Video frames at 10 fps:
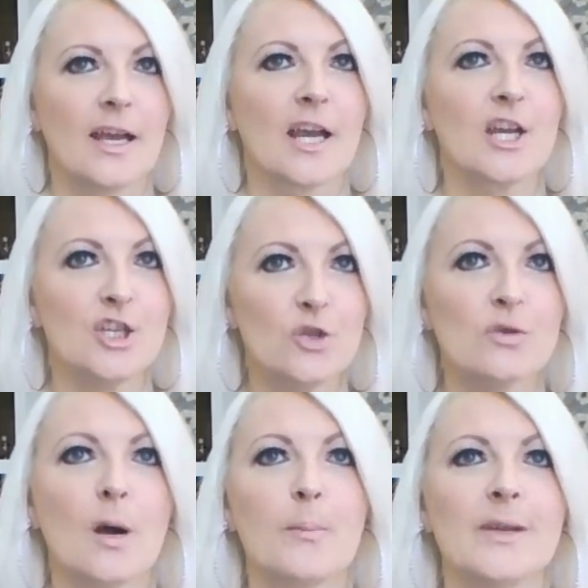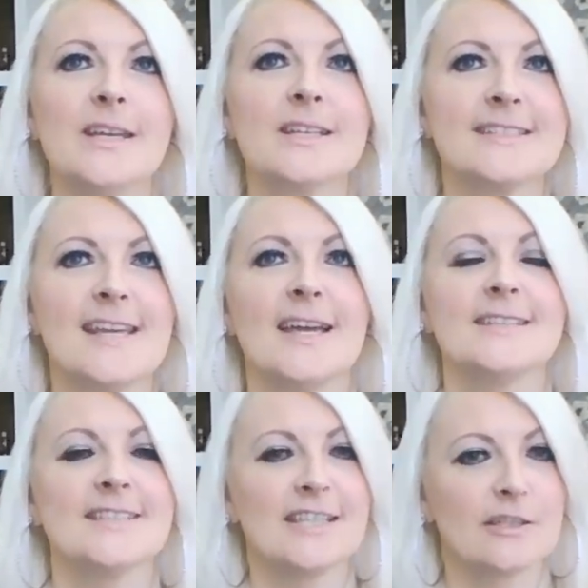can you not be
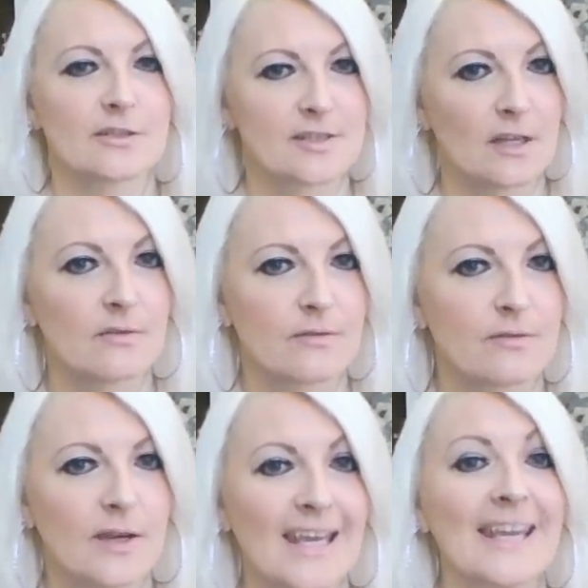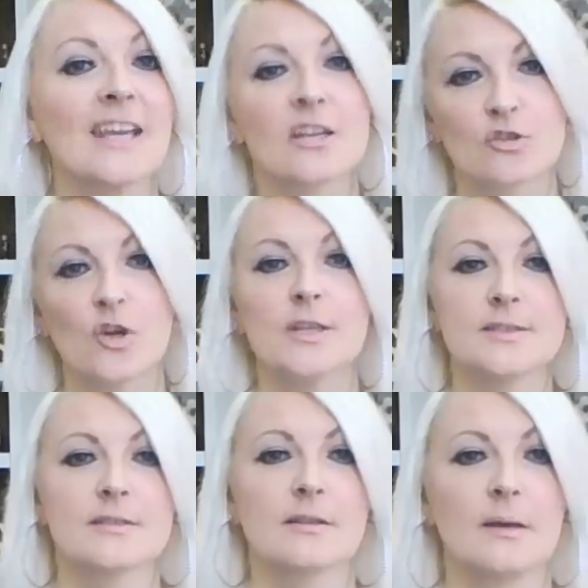content in yourself in
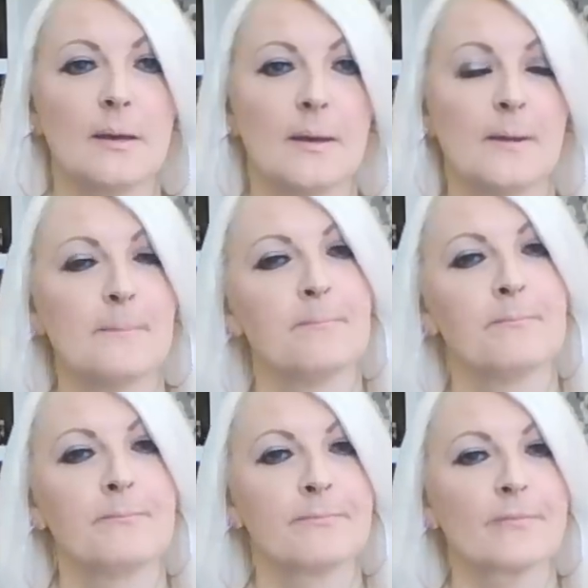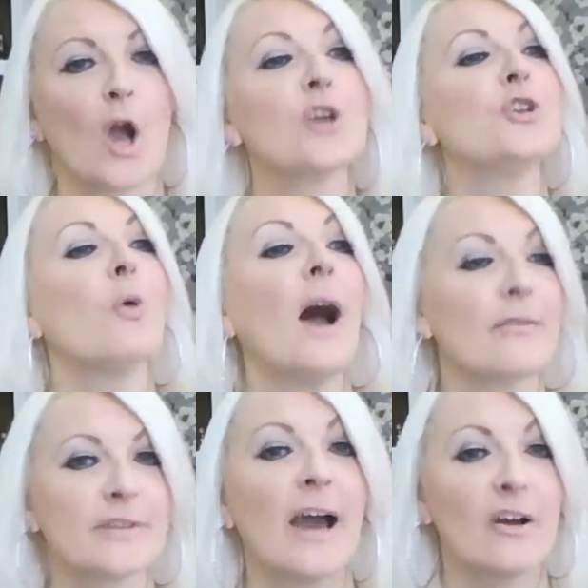Christ? Or do you
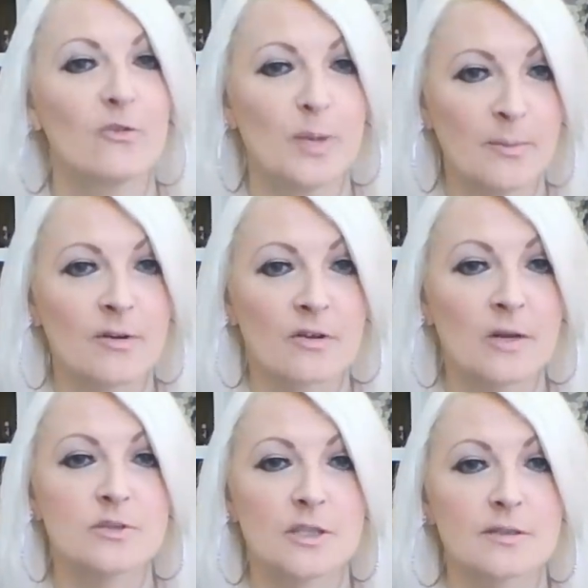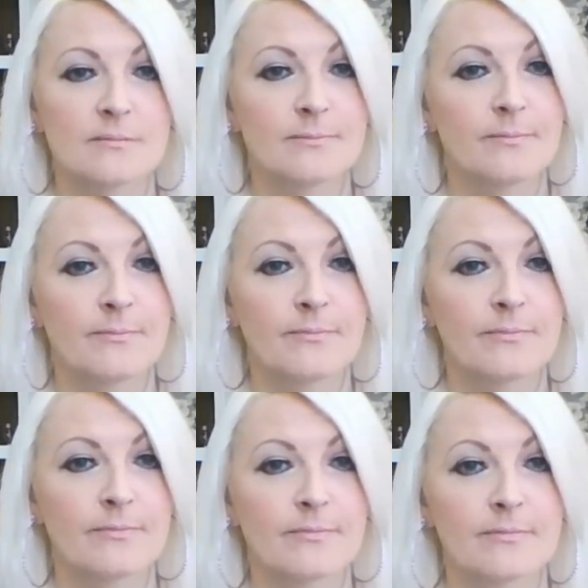have to have people around you?
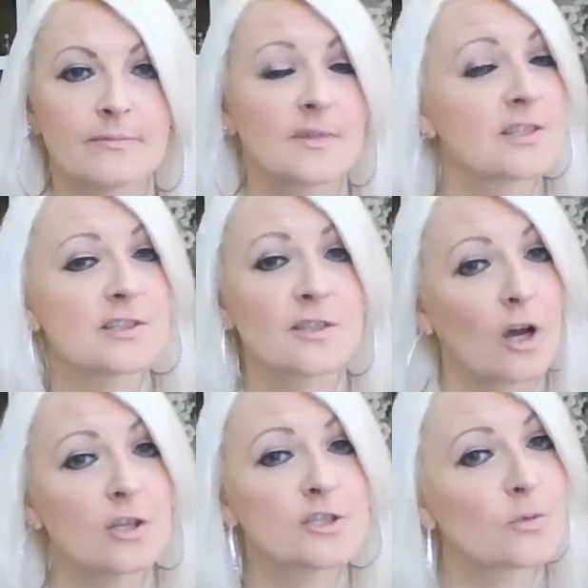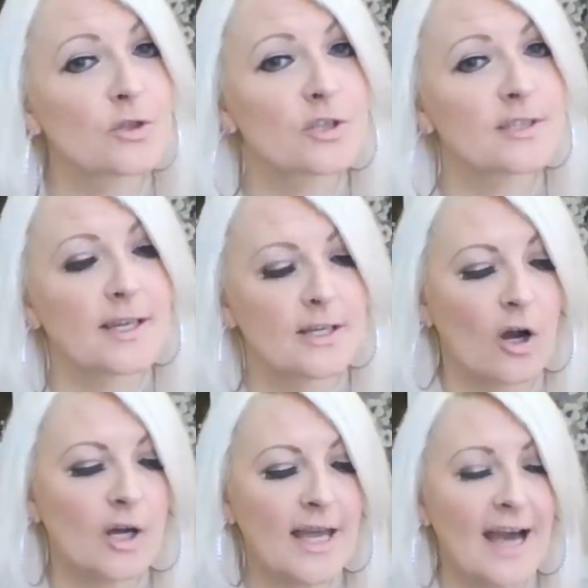This is also another thing.
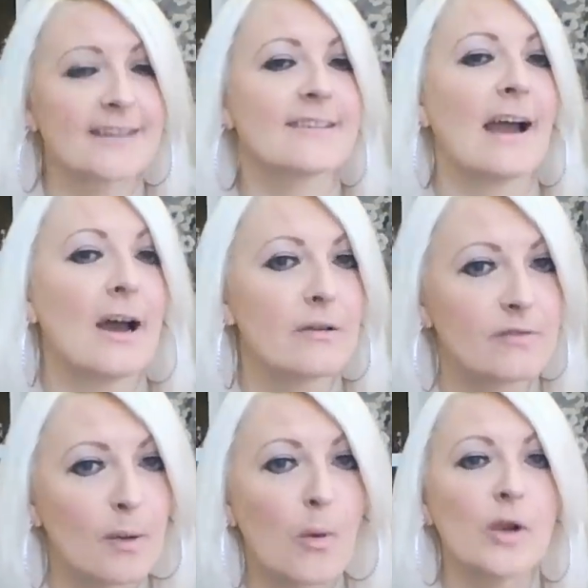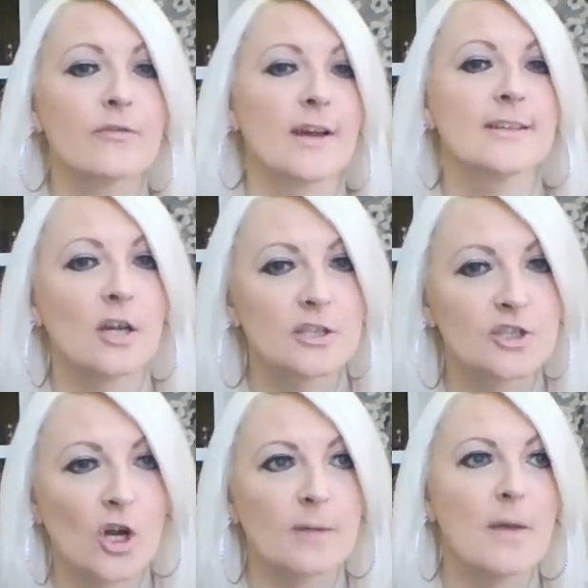I had to have a boyfriend all the
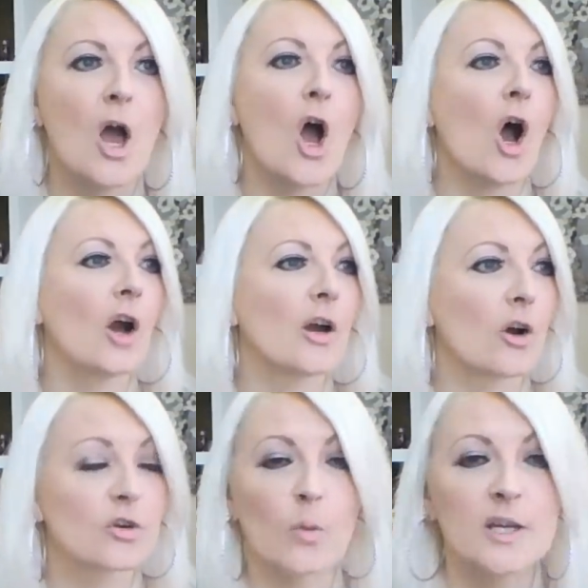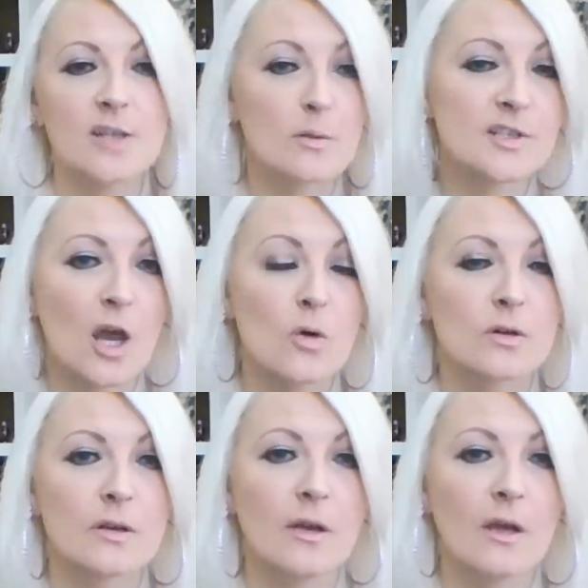time, I, otherwise, I was
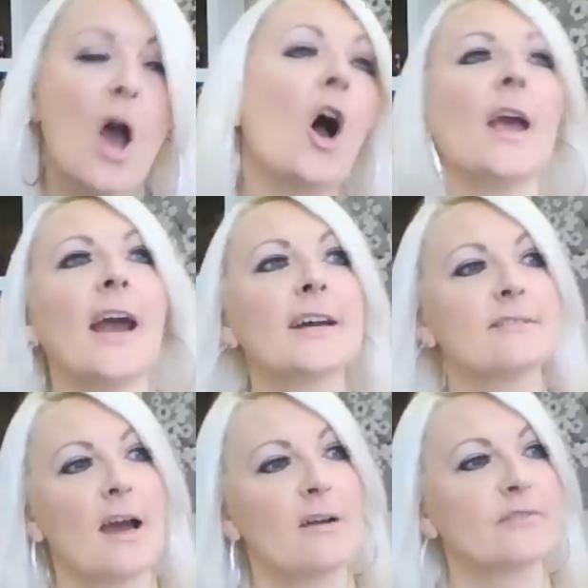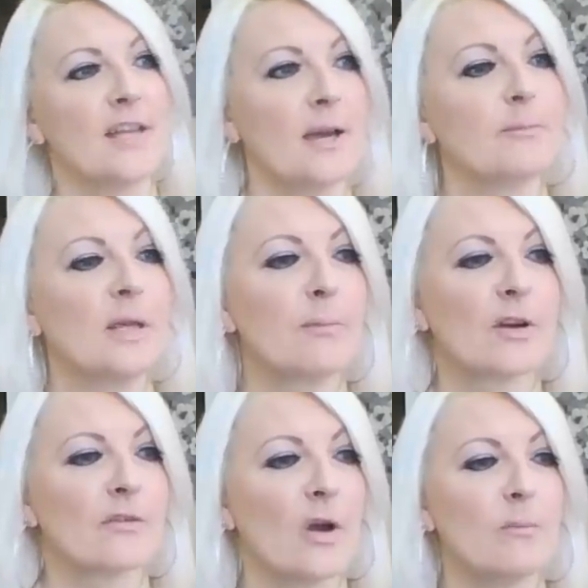alone. I had to have 10
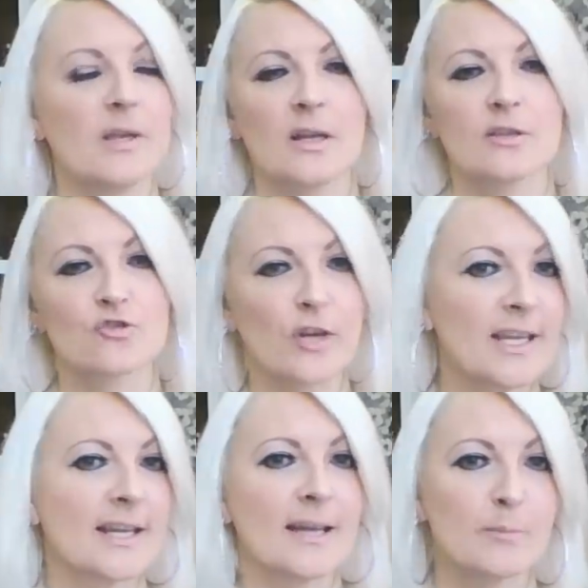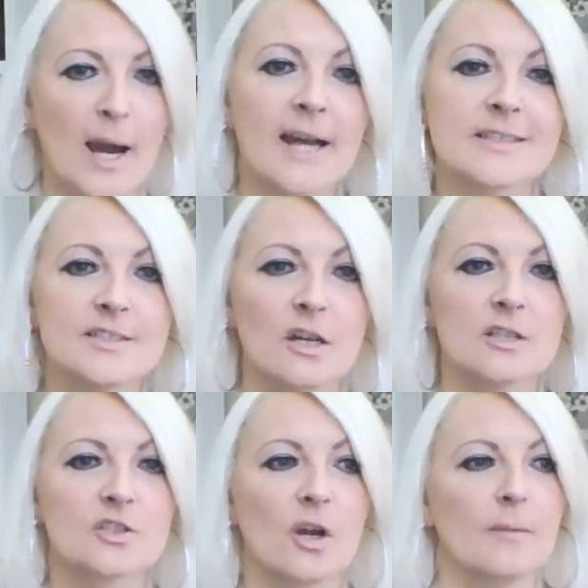people around me and drinking and parties all
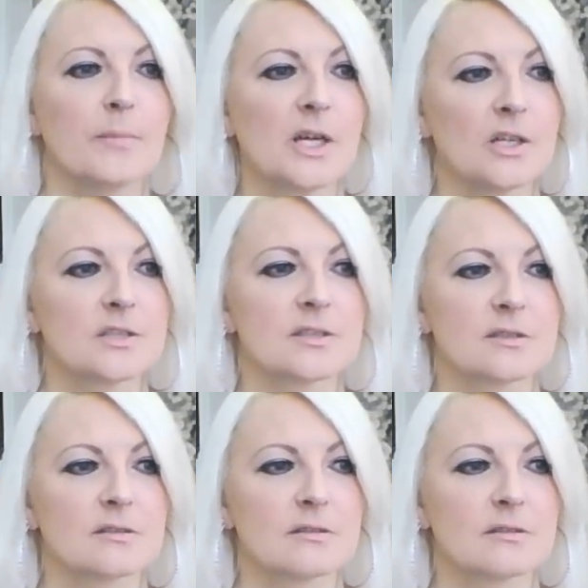the time because